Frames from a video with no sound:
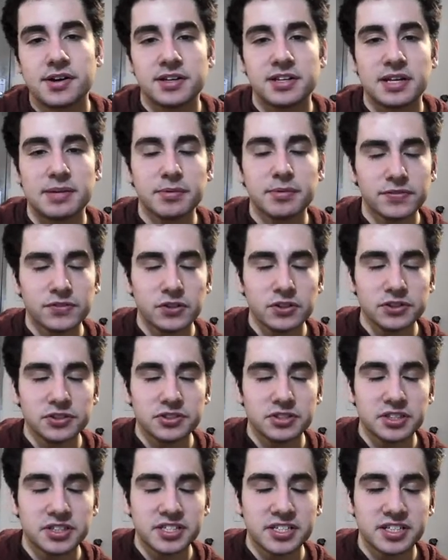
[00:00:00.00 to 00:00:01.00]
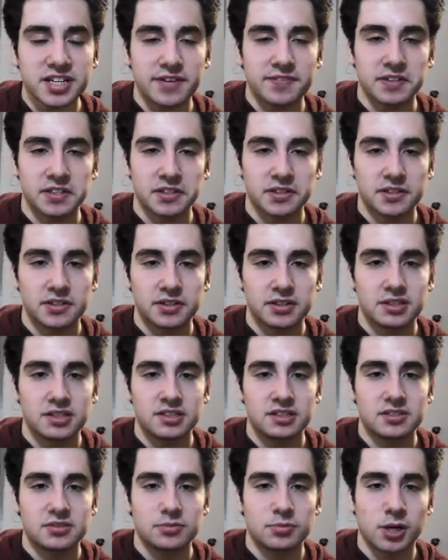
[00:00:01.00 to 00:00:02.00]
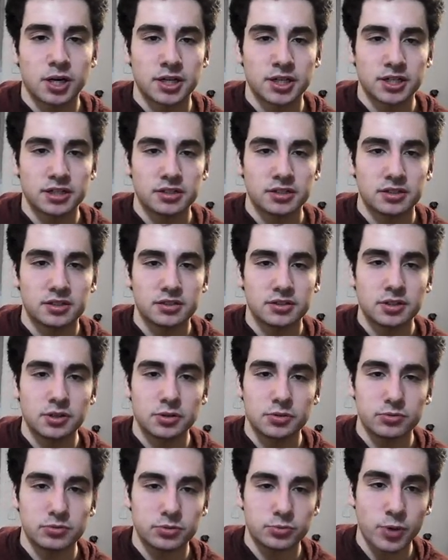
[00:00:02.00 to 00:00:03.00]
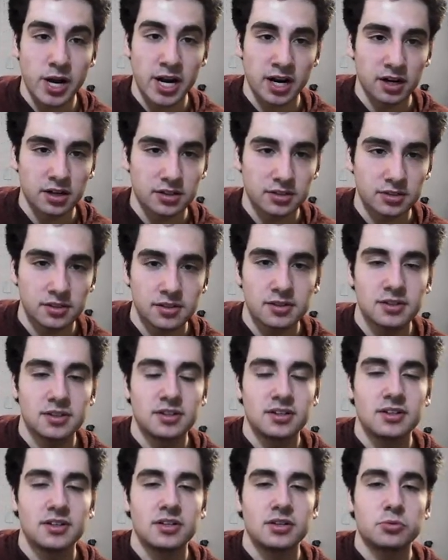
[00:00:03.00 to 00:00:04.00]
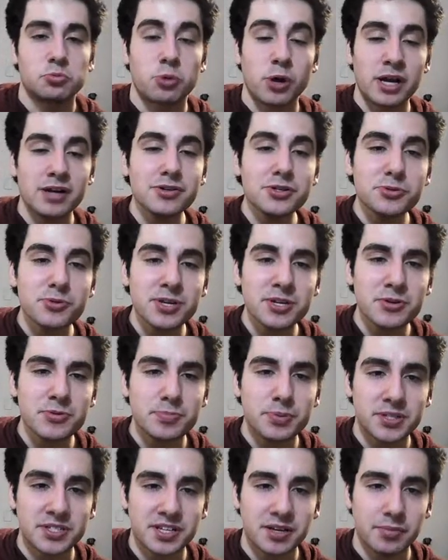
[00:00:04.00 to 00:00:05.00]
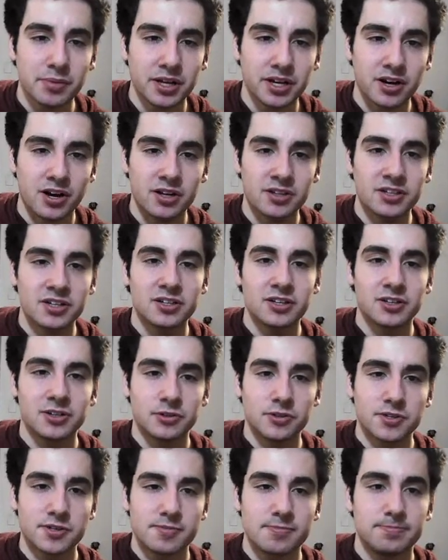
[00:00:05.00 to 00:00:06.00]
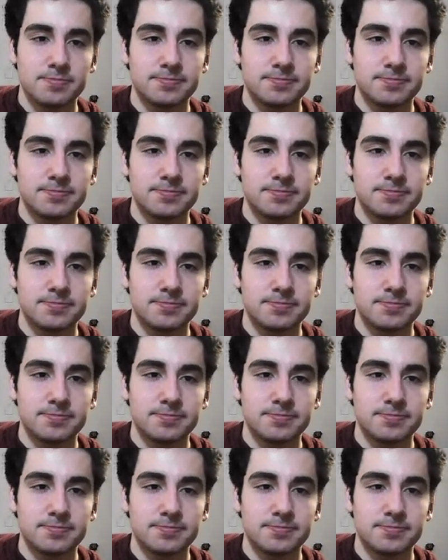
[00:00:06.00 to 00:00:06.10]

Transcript: Number 437, water. No, wear. Wear is when you put something on the clothes.